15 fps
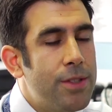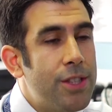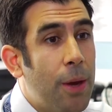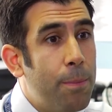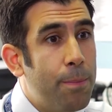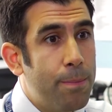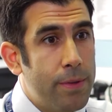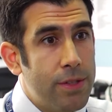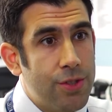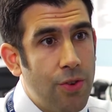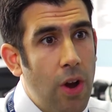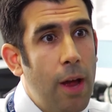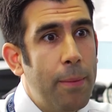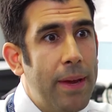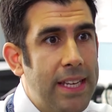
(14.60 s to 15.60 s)
So
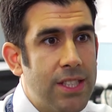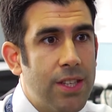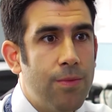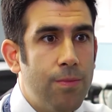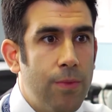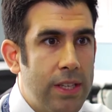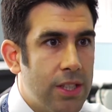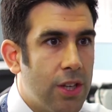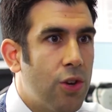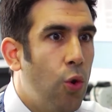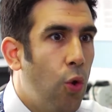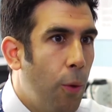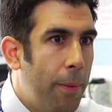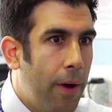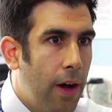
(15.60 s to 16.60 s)
prescribing is a
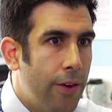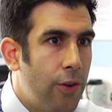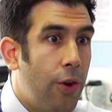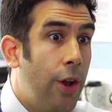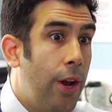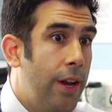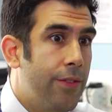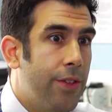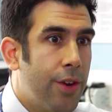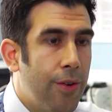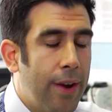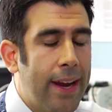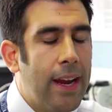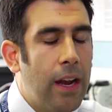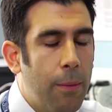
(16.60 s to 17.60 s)
core part not only of the
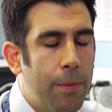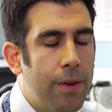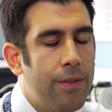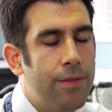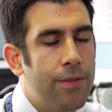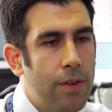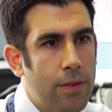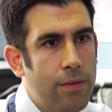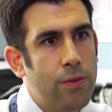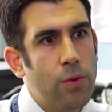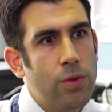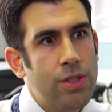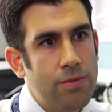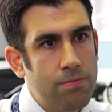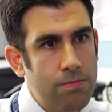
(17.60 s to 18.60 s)
curriculum, but of
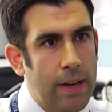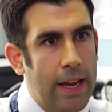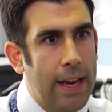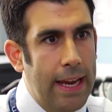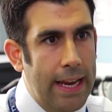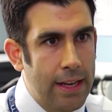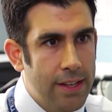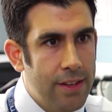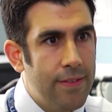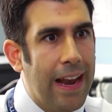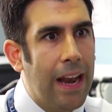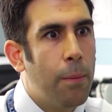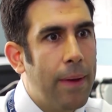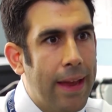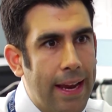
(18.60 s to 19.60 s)
course in
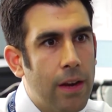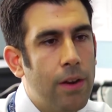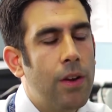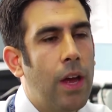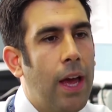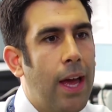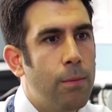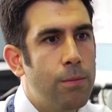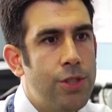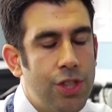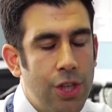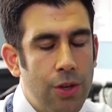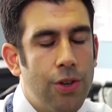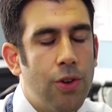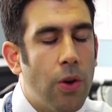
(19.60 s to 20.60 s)
developing
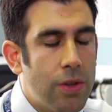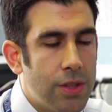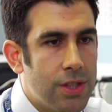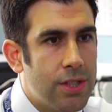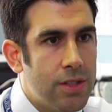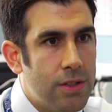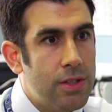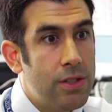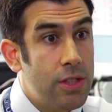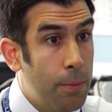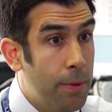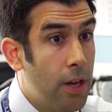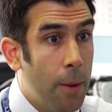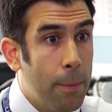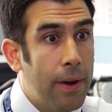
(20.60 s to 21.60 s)
student doctors to
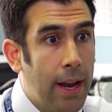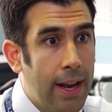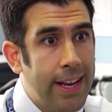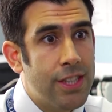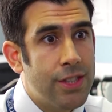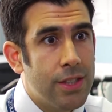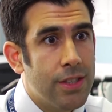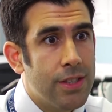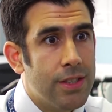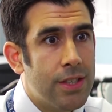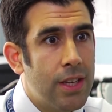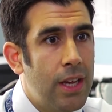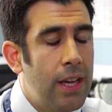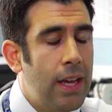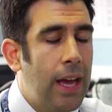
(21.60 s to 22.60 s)
become clinicians.
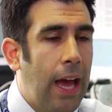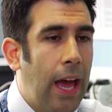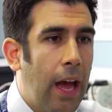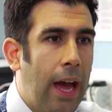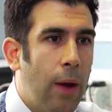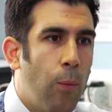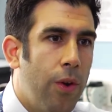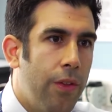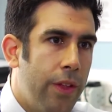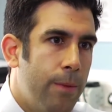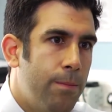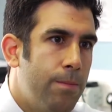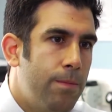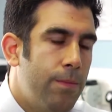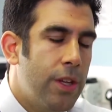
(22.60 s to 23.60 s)
And one
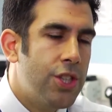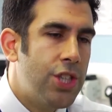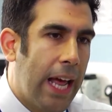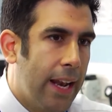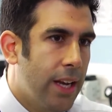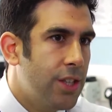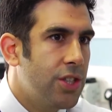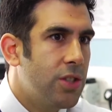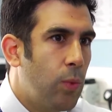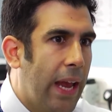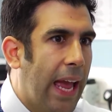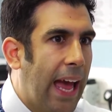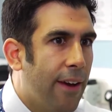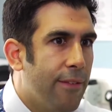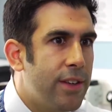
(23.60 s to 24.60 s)
of the challenges we
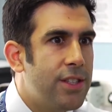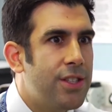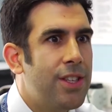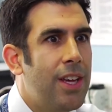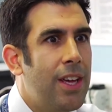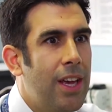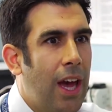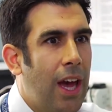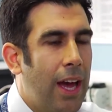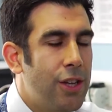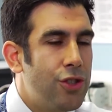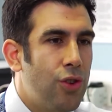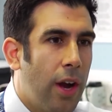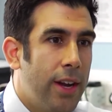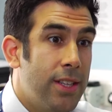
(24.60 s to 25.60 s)
have is
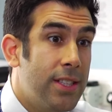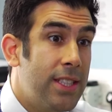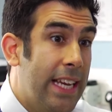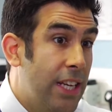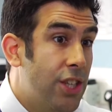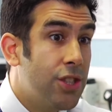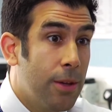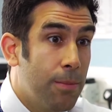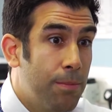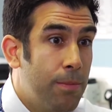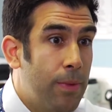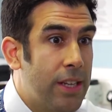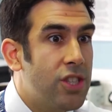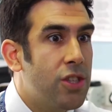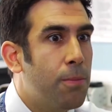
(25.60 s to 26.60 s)
trying to teach them
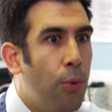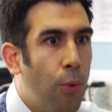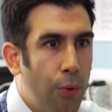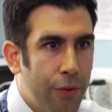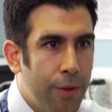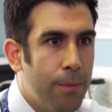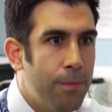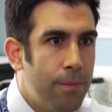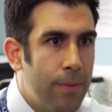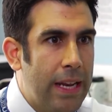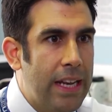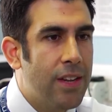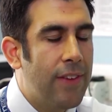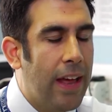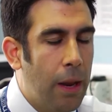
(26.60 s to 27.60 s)
and support them
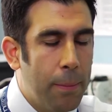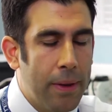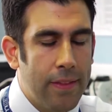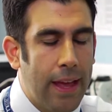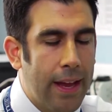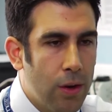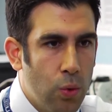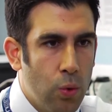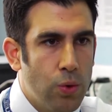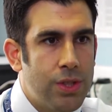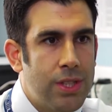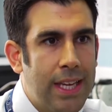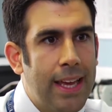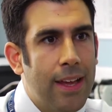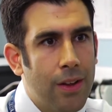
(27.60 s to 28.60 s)
in developing that core
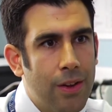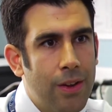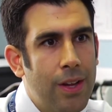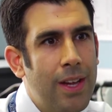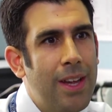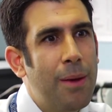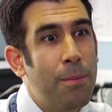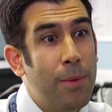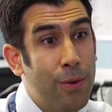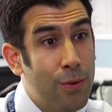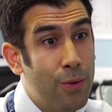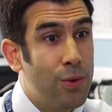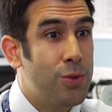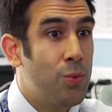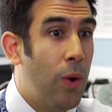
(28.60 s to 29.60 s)
skill, but of
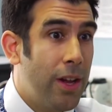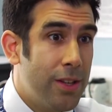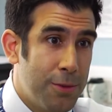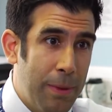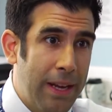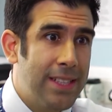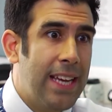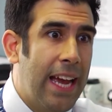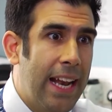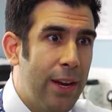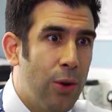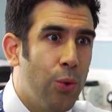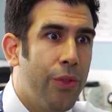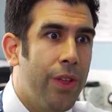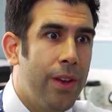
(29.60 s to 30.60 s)
course whilst maintaining
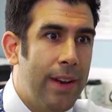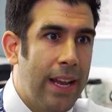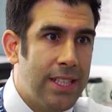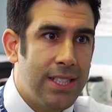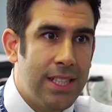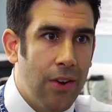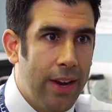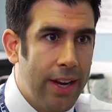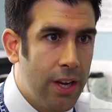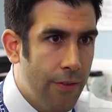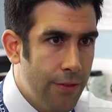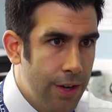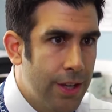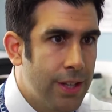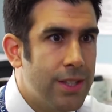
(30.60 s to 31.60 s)
all the necessary
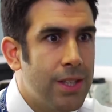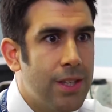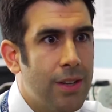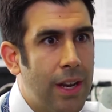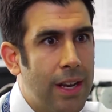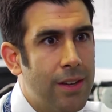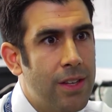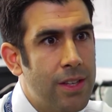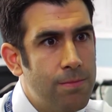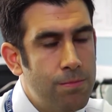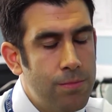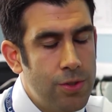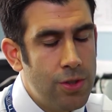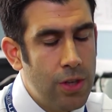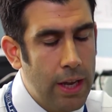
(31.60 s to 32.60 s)
governance and the
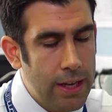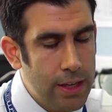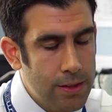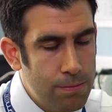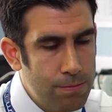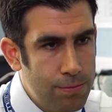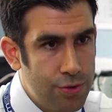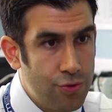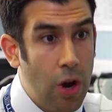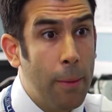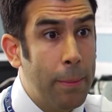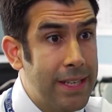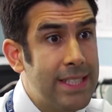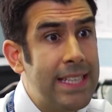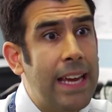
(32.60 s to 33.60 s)

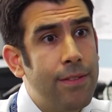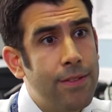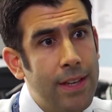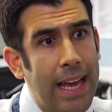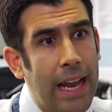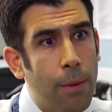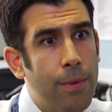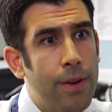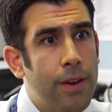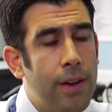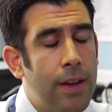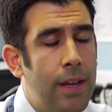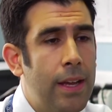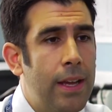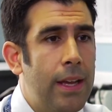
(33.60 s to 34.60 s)
prescribing safety element.
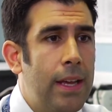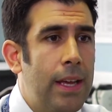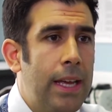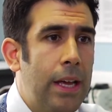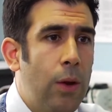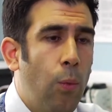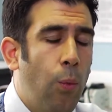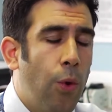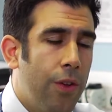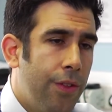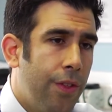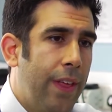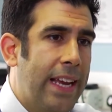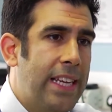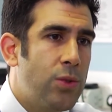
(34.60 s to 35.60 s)
One of the
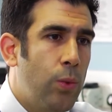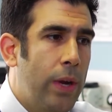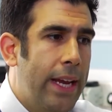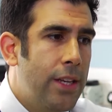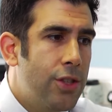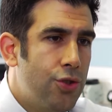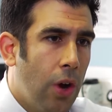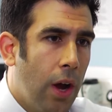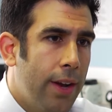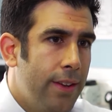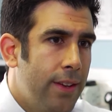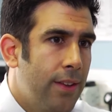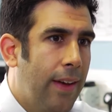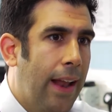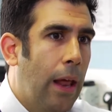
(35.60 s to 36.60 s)
things we try to
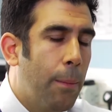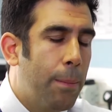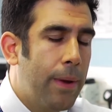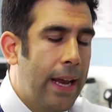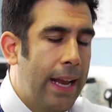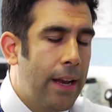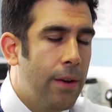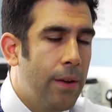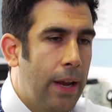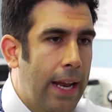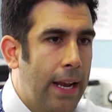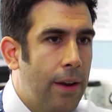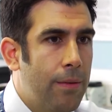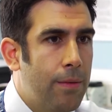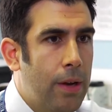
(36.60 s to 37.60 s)
develop
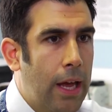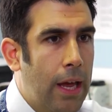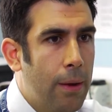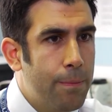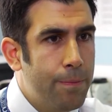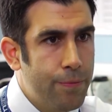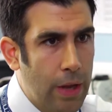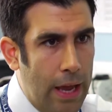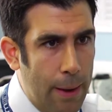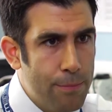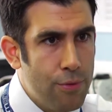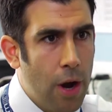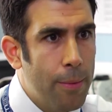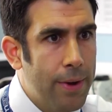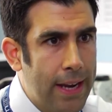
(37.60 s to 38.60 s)
in our
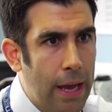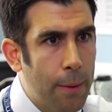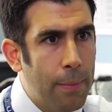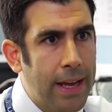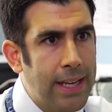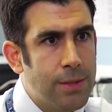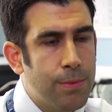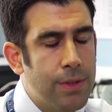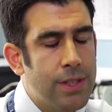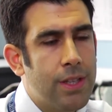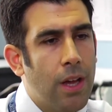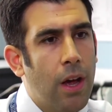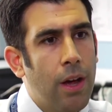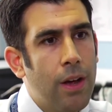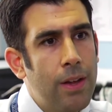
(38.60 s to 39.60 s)
primary care placements
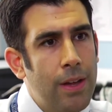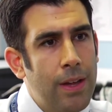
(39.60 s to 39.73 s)
are